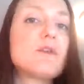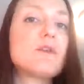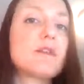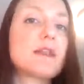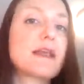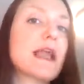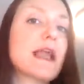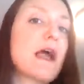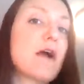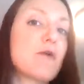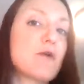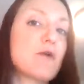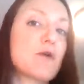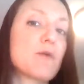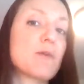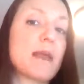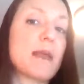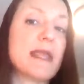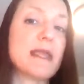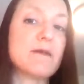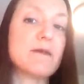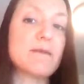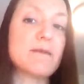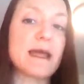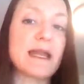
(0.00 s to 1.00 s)
over-the-counter
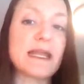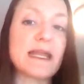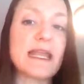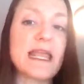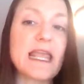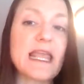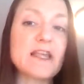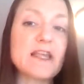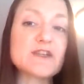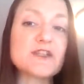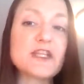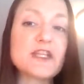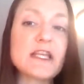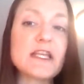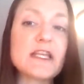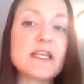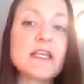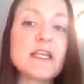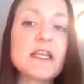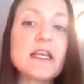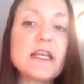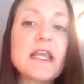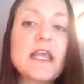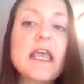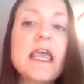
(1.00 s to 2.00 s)
pain
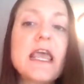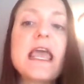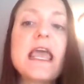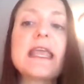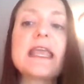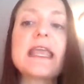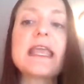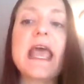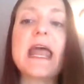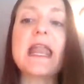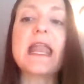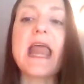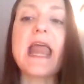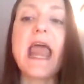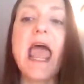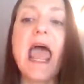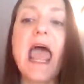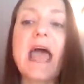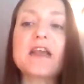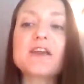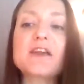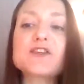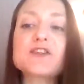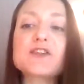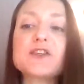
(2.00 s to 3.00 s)
medication can
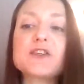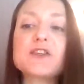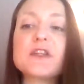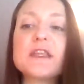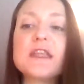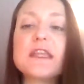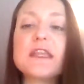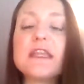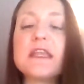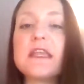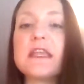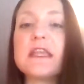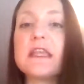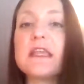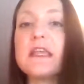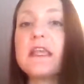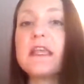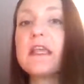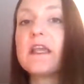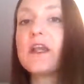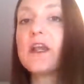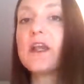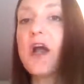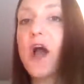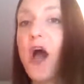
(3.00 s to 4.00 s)

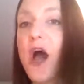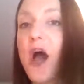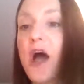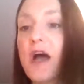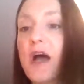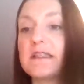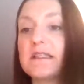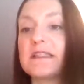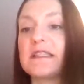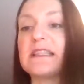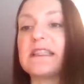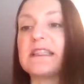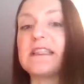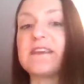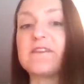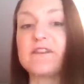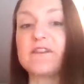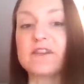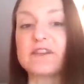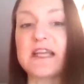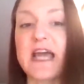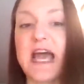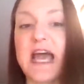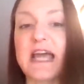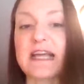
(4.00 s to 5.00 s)
actually cause
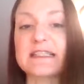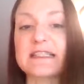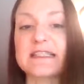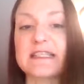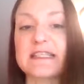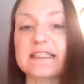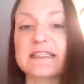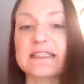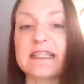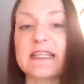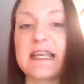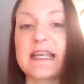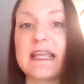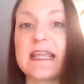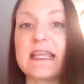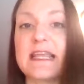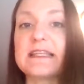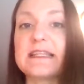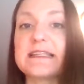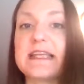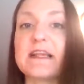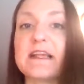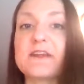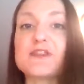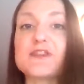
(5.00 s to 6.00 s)
liver toxicity.
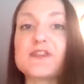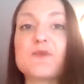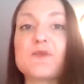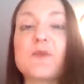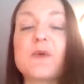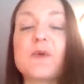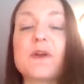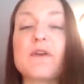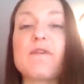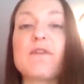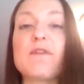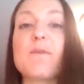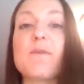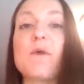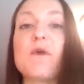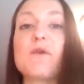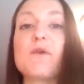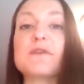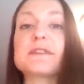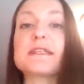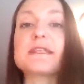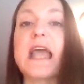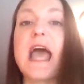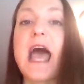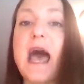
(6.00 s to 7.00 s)
It's actually one of the
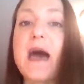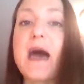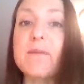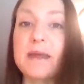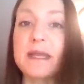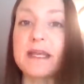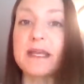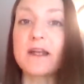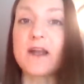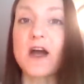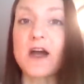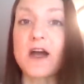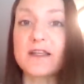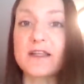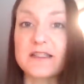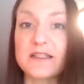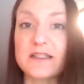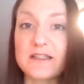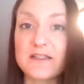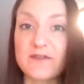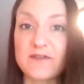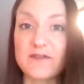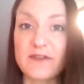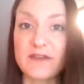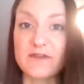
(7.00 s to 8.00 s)
most common
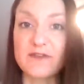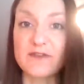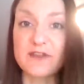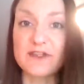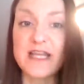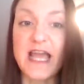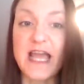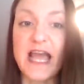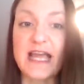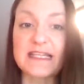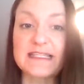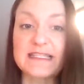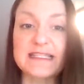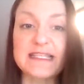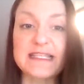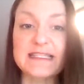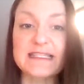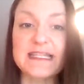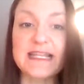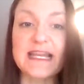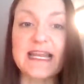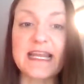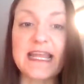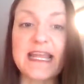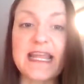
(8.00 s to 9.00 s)
causes of liver
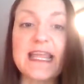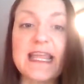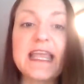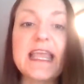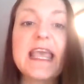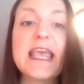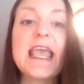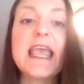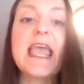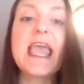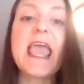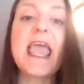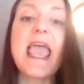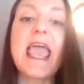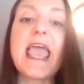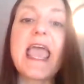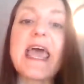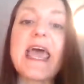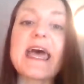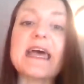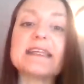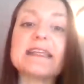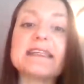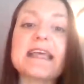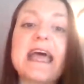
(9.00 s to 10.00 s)
toxicity,
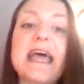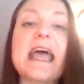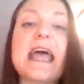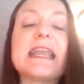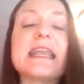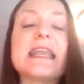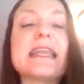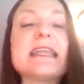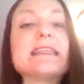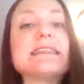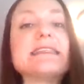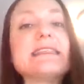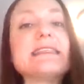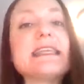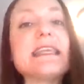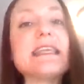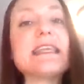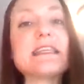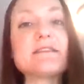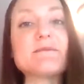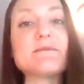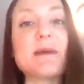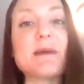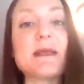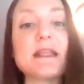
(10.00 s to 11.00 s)
and NAC
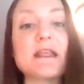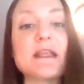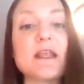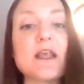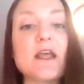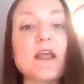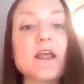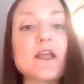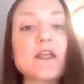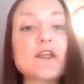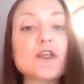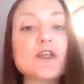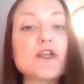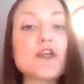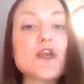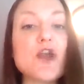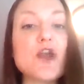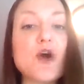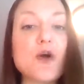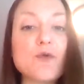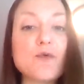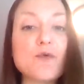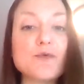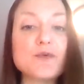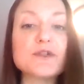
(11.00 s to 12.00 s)
has been
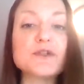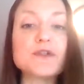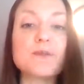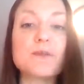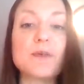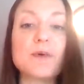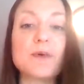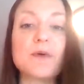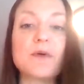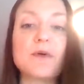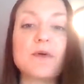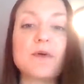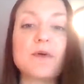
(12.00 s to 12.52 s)
known to